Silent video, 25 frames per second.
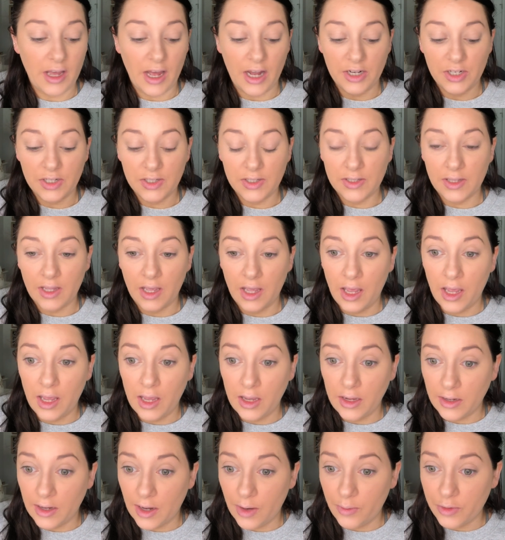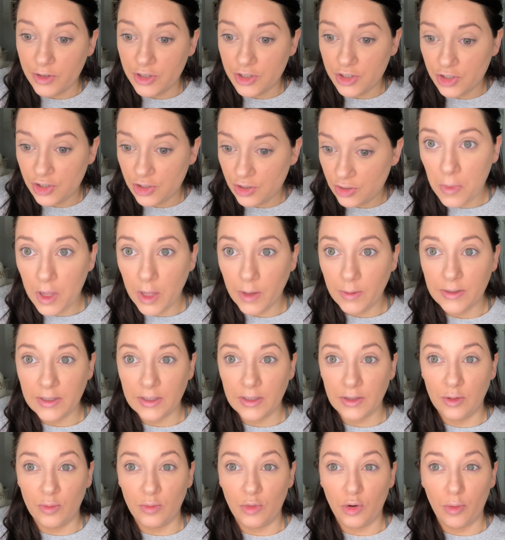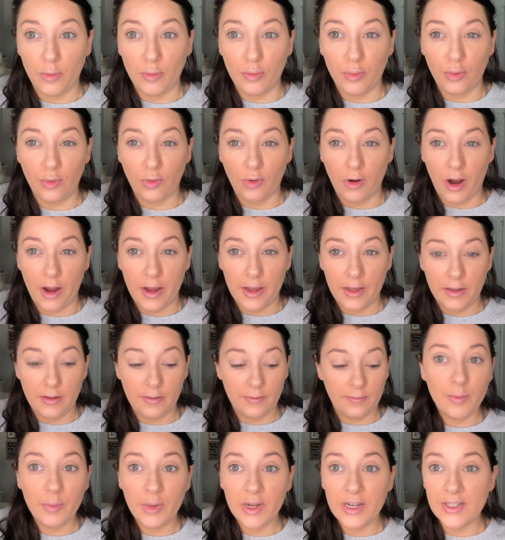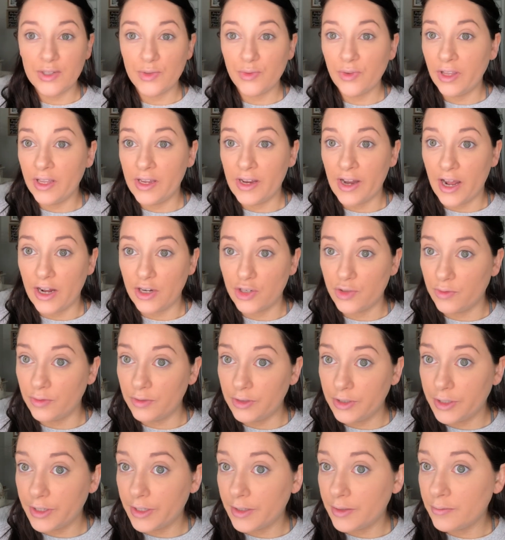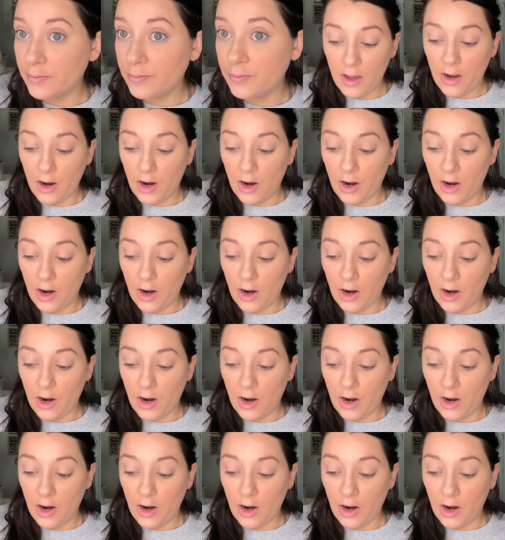I just think I wish it was a little more bright, but it's really natural looking.